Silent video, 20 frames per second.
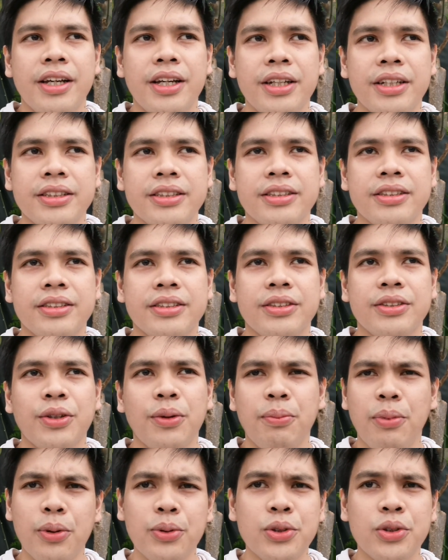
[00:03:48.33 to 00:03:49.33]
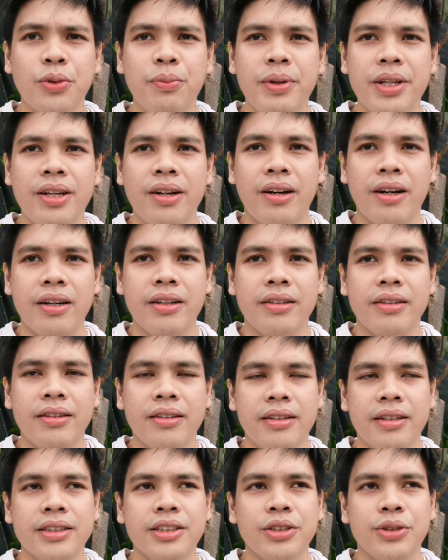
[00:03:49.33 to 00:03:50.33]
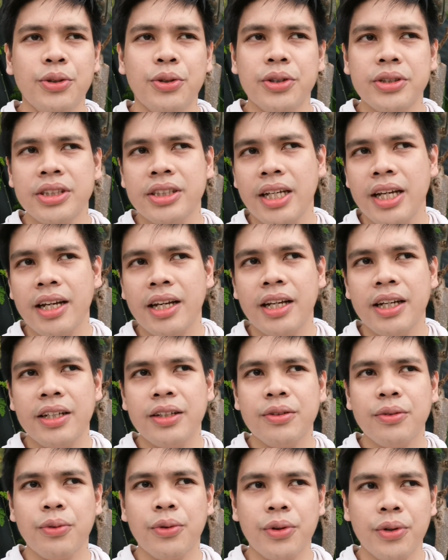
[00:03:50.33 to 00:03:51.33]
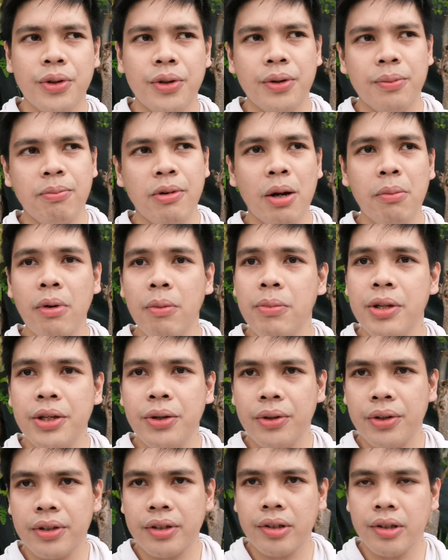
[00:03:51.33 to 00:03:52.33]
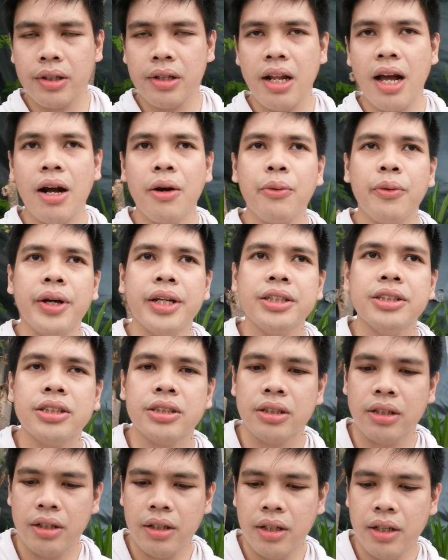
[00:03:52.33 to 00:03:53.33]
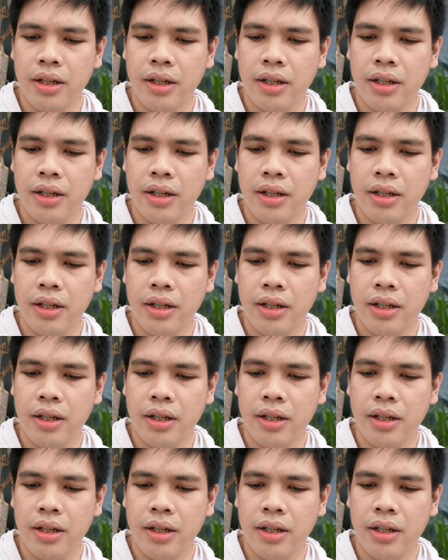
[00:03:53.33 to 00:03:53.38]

It's supposed to be hard. It's your second or probably your third language.